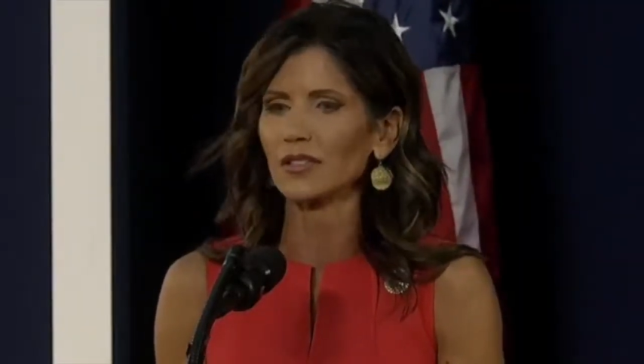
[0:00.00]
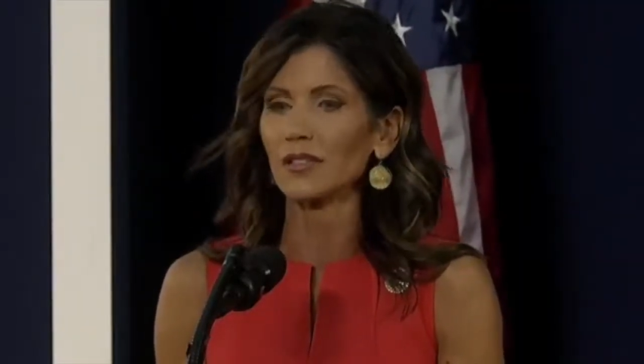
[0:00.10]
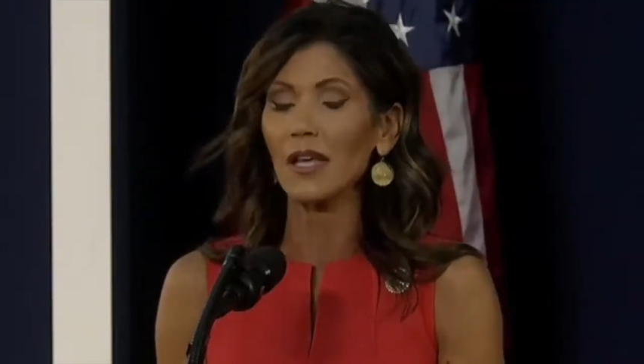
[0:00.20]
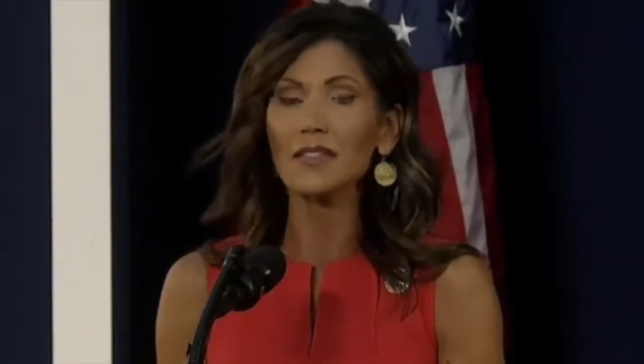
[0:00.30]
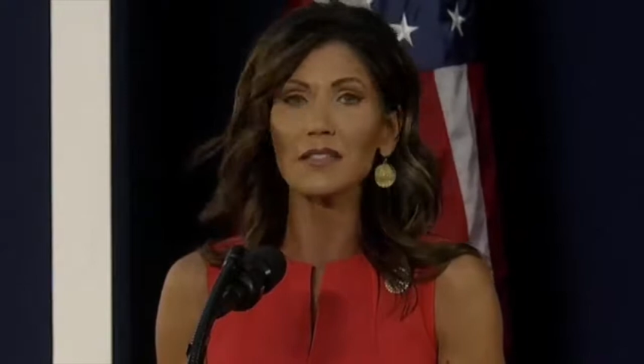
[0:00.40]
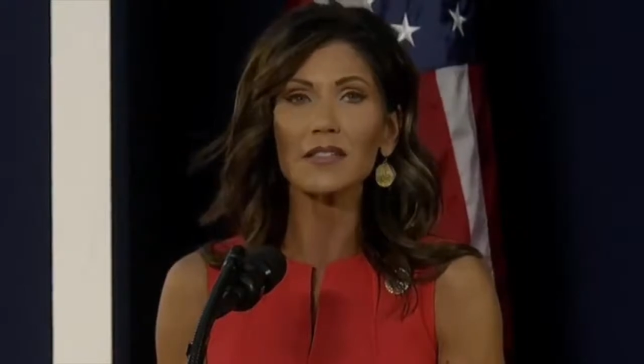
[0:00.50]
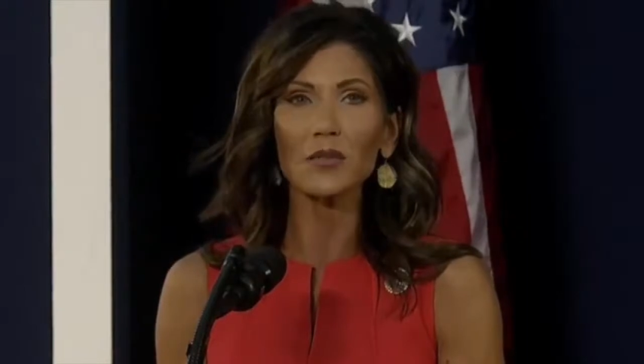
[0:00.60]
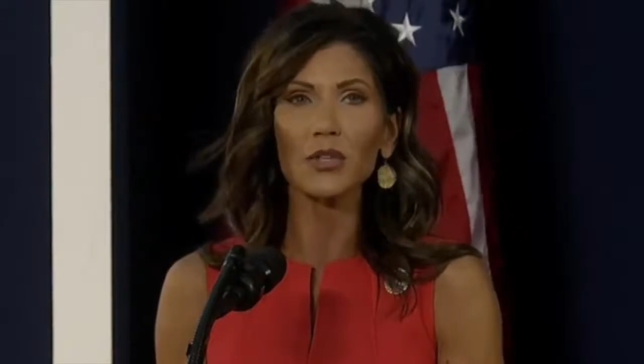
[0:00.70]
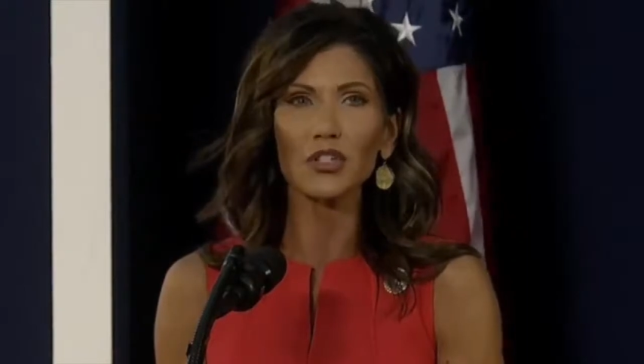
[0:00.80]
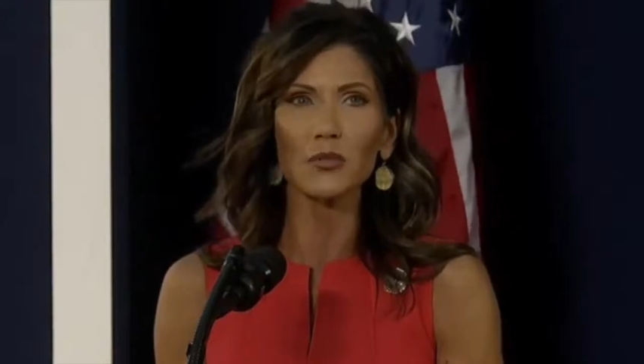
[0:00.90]
lessons that
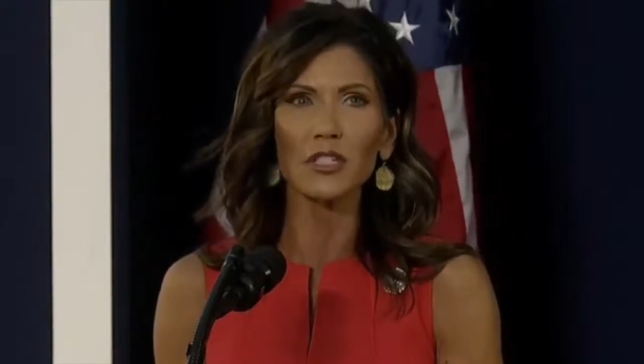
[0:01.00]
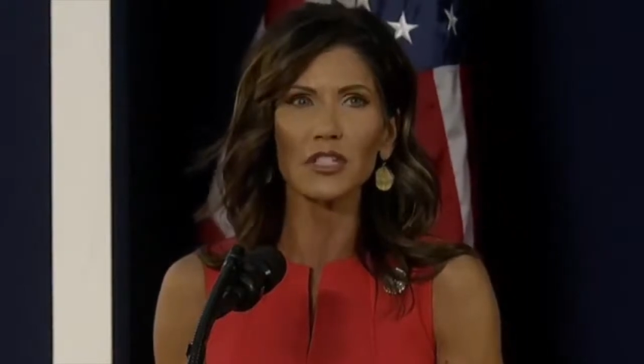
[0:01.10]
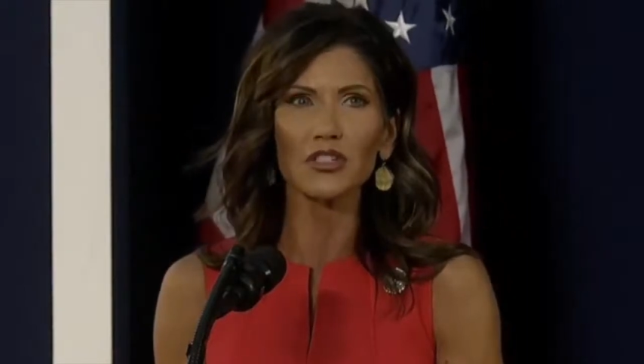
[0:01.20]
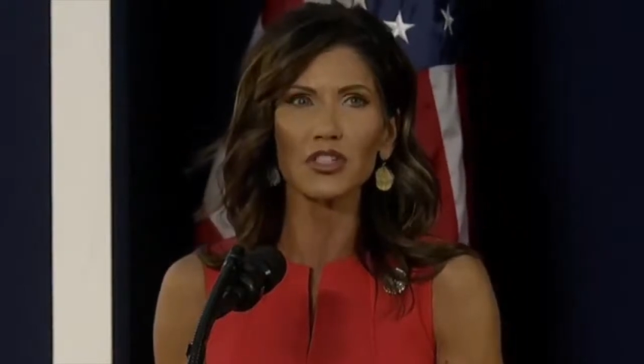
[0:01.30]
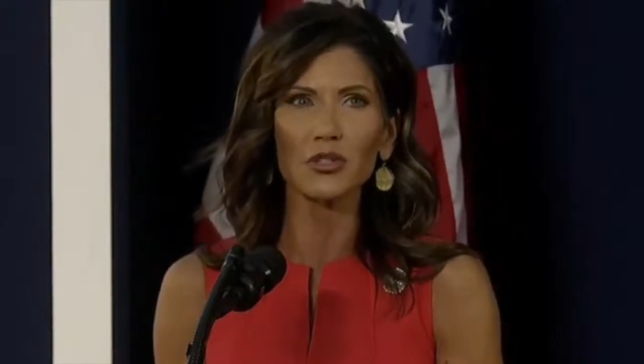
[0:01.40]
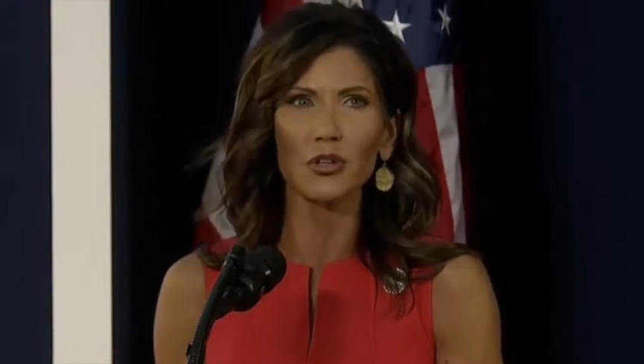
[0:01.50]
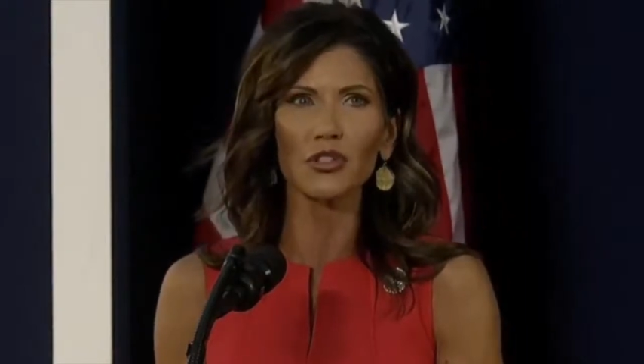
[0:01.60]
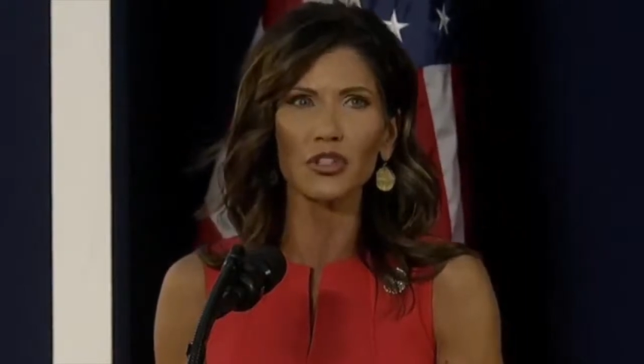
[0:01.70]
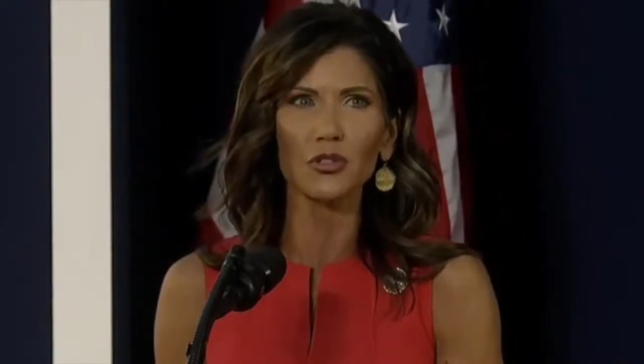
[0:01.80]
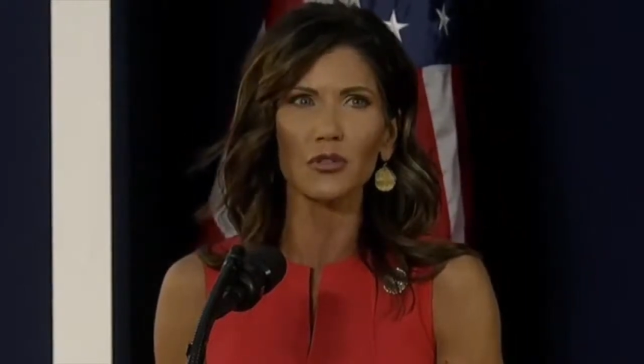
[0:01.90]
we should be teaching to our
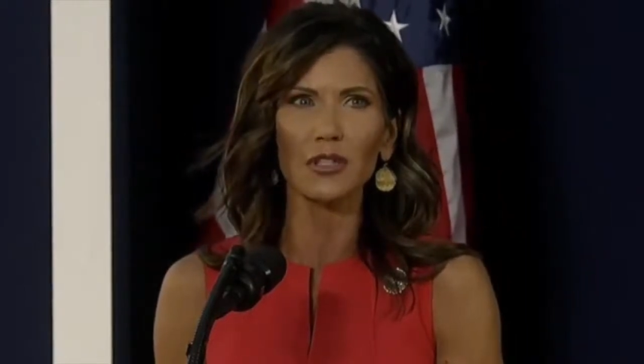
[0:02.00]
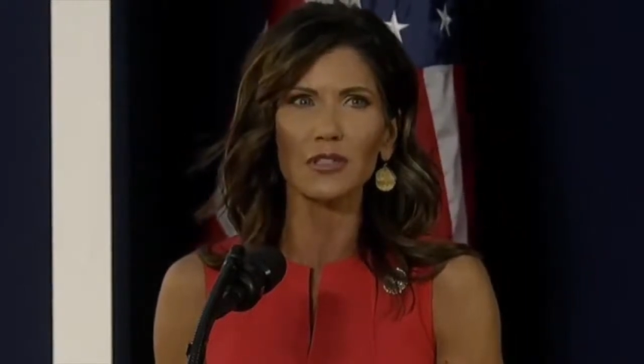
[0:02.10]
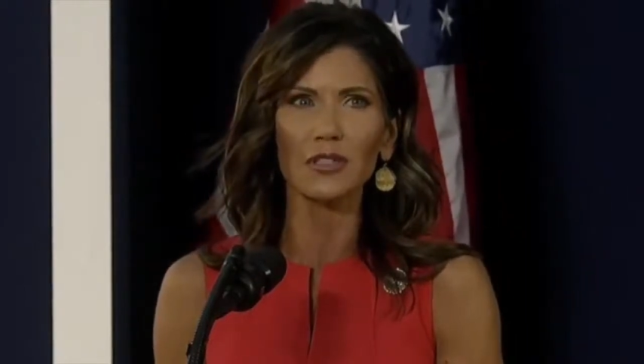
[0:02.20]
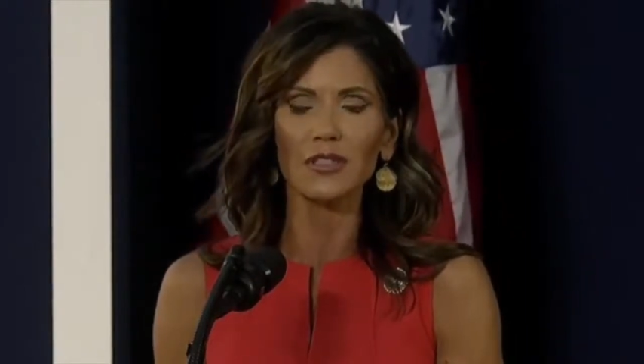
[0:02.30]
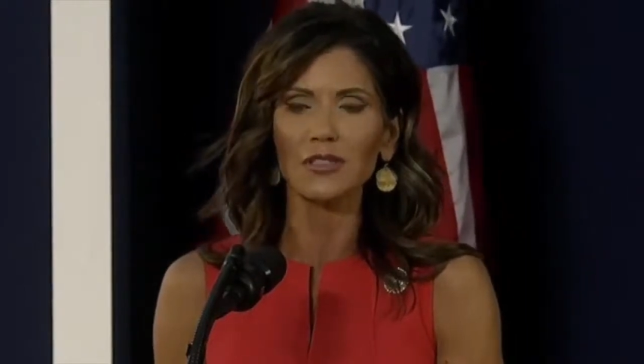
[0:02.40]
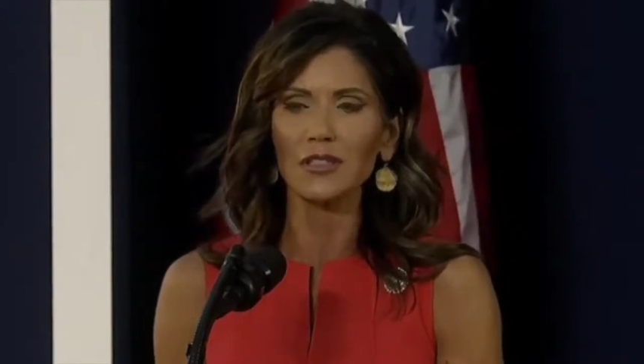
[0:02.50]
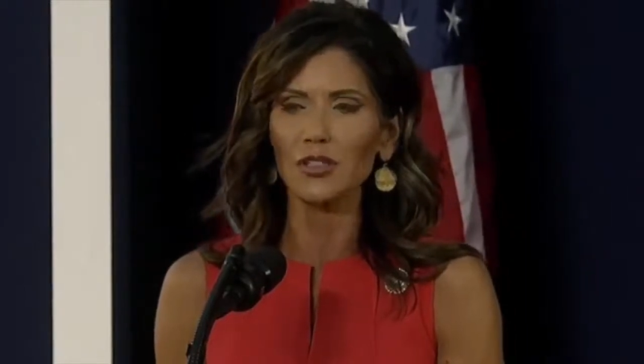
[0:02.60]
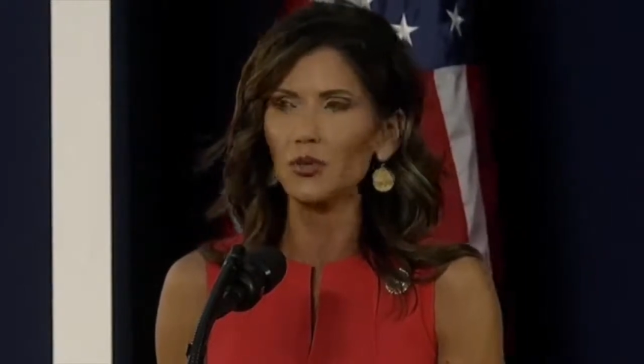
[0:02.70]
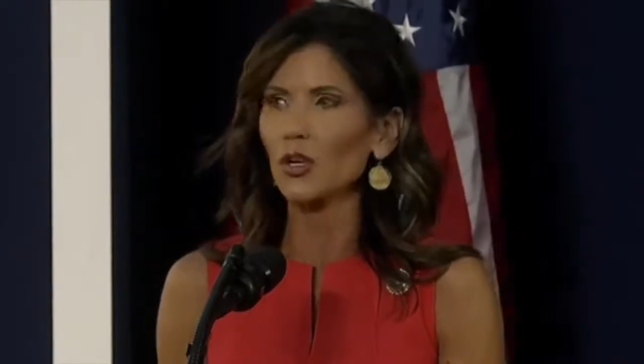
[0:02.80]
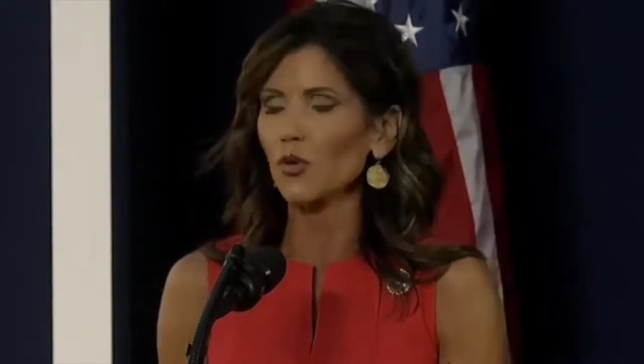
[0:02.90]
children and
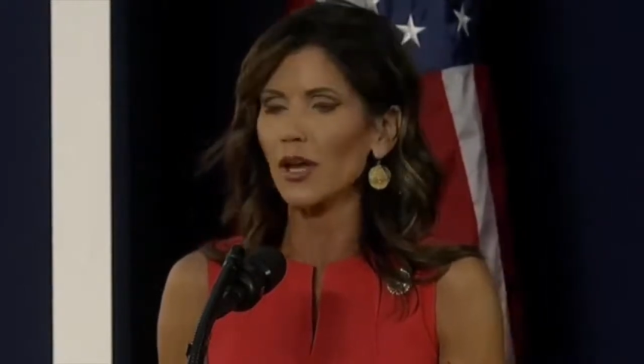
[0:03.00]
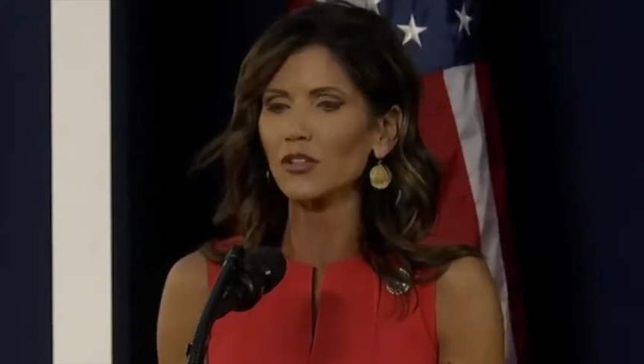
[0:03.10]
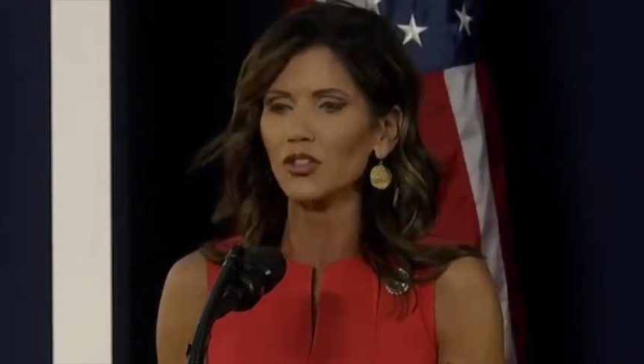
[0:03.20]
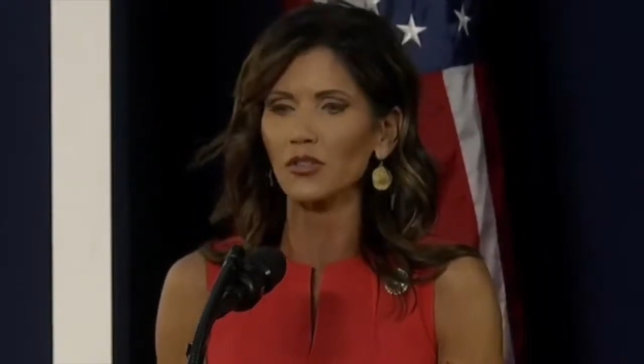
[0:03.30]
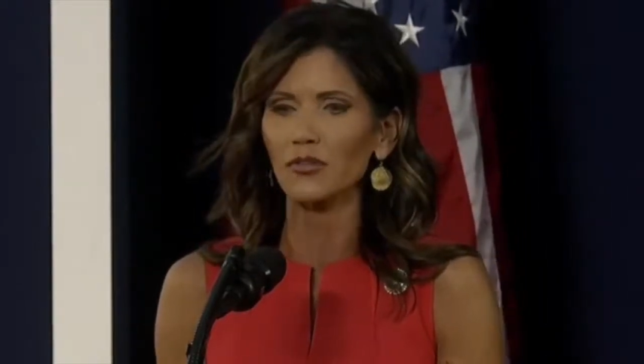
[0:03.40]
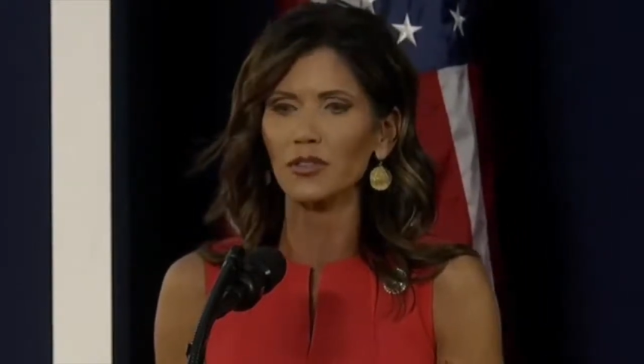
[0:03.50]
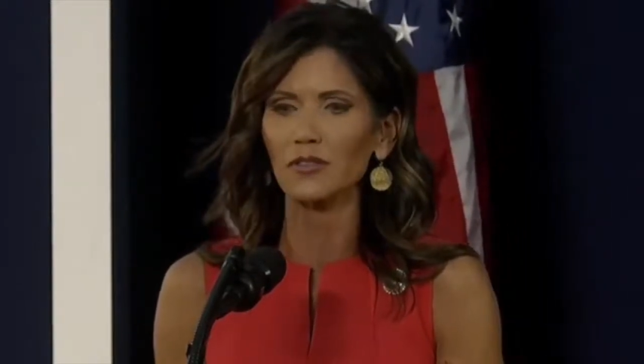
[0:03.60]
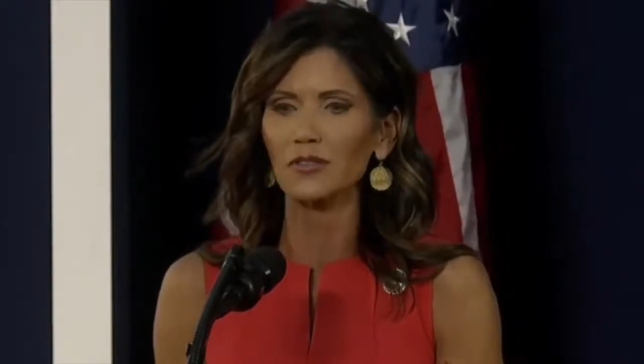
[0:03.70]
to our grandchildren.